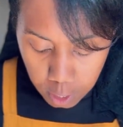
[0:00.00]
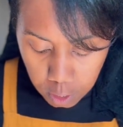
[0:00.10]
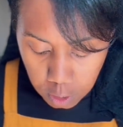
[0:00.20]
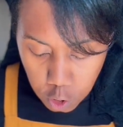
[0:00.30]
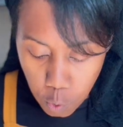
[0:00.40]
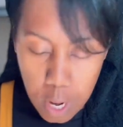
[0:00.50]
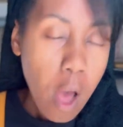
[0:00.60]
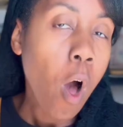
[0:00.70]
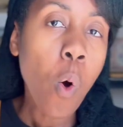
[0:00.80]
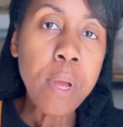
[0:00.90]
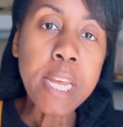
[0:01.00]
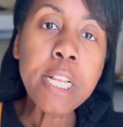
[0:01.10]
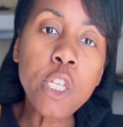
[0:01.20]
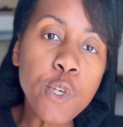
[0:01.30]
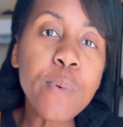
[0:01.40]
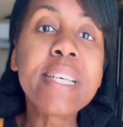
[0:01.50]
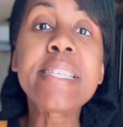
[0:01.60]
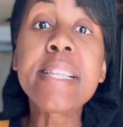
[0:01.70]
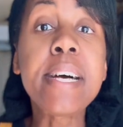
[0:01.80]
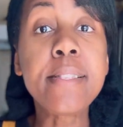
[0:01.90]
So now all we need to do is
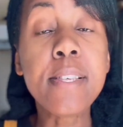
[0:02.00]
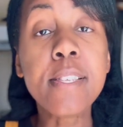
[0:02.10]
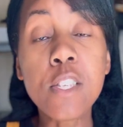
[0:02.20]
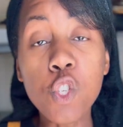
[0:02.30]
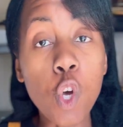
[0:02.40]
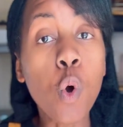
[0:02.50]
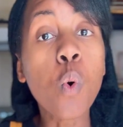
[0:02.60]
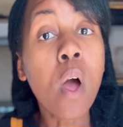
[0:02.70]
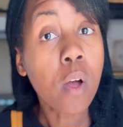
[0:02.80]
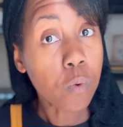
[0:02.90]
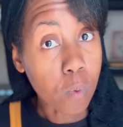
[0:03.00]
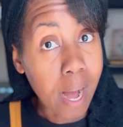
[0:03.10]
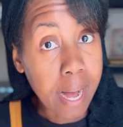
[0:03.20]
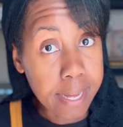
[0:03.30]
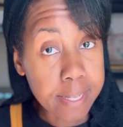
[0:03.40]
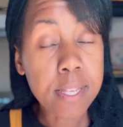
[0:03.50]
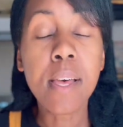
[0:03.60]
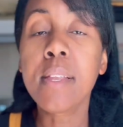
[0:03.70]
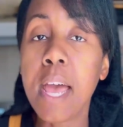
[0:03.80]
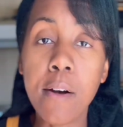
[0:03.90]
let this dough rise.
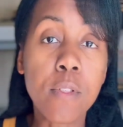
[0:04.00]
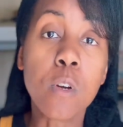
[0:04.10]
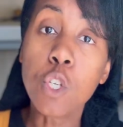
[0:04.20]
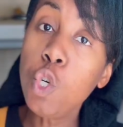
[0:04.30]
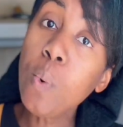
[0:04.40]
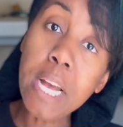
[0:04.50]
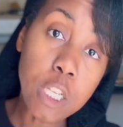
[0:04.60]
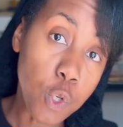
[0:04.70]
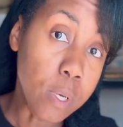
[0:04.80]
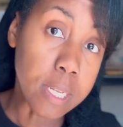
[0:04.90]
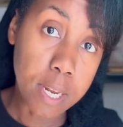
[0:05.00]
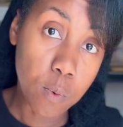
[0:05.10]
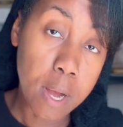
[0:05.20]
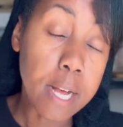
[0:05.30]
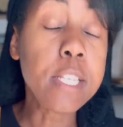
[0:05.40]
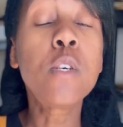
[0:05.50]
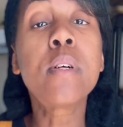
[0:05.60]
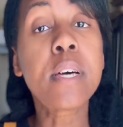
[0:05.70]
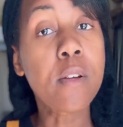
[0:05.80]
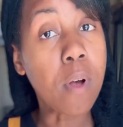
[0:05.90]
Now, there are 2 ways you can let it rise. You
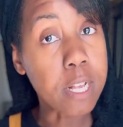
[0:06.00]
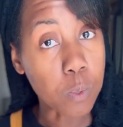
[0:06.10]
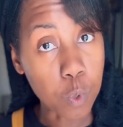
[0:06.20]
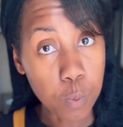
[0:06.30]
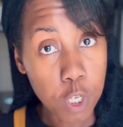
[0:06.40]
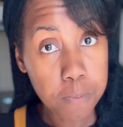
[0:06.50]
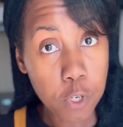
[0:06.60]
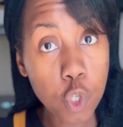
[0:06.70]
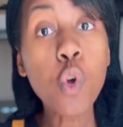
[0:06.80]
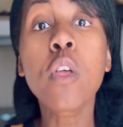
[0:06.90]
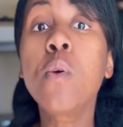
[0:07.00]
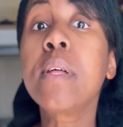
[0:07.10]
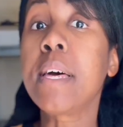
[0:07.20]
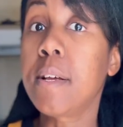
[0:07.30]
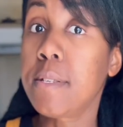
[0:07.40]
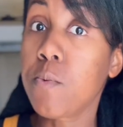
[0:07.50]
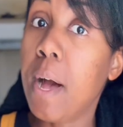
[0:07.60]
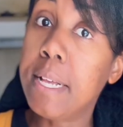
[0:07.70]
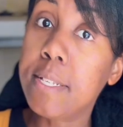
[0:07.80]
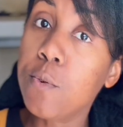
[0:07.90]
can let it rise at room temperature, or you can let it
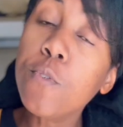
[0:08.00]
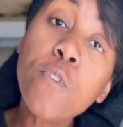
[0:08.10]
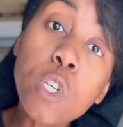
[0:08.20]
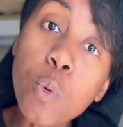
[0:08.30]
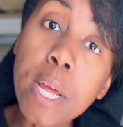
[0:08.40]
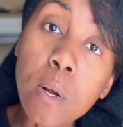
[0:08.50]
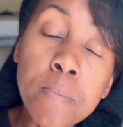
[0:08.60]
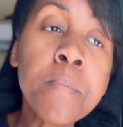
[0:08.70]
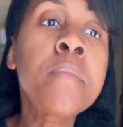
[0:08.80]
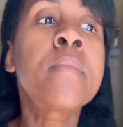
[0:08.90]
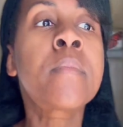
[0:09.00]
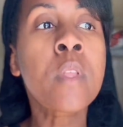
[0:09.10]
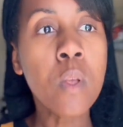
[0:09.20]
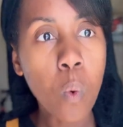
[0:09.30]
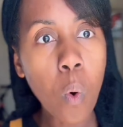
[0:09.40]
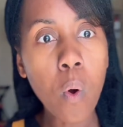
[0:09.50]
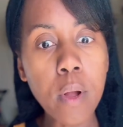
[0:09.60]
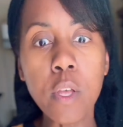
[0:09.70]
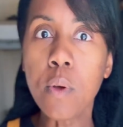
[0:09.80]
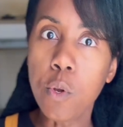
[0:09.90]
rise in the refrigerator. Or
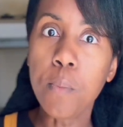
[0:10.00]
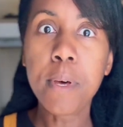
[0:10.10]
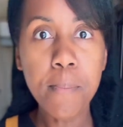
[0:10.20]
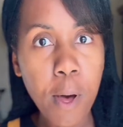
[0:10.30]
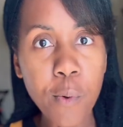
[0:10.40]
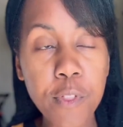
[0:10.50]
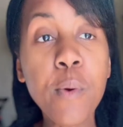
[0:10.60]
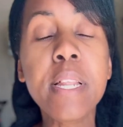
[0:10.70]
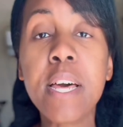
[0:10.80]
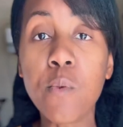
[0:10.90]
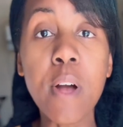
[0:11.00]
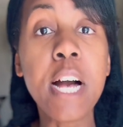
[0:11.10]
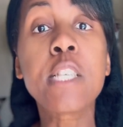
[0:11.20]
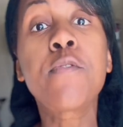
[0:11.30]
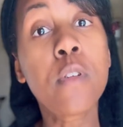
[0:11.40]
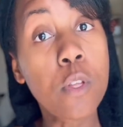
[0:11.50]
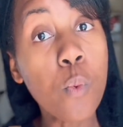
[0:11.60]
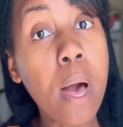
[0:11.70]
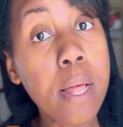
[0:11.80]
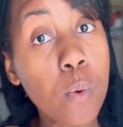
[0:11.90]
you can do a bit of both. You can let it rise for a little
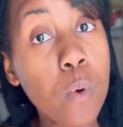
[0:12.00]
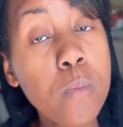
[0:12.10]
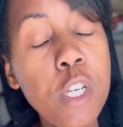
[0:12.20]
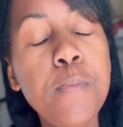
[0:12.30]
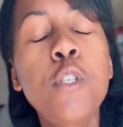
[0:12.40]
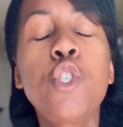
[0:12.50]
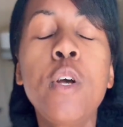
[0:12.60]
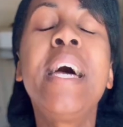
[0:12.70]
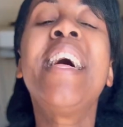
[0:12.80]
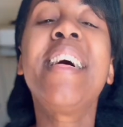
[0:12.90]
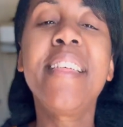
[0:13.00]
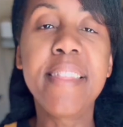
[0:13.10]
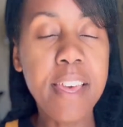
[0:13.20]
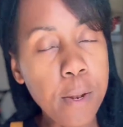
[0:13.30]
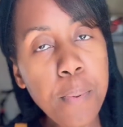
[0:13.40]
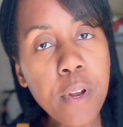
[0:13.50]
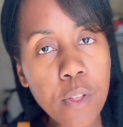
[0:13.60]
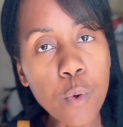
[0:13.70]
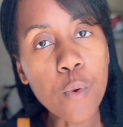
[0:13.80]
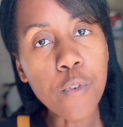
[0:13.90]
while at room temperature, then put it in
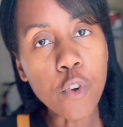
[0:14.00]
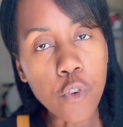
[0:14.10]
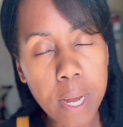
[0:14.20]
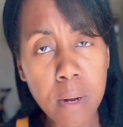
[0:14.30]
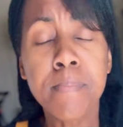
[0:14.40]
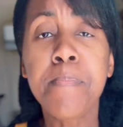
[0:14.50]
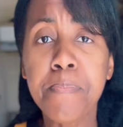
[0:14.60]
the refrigerator.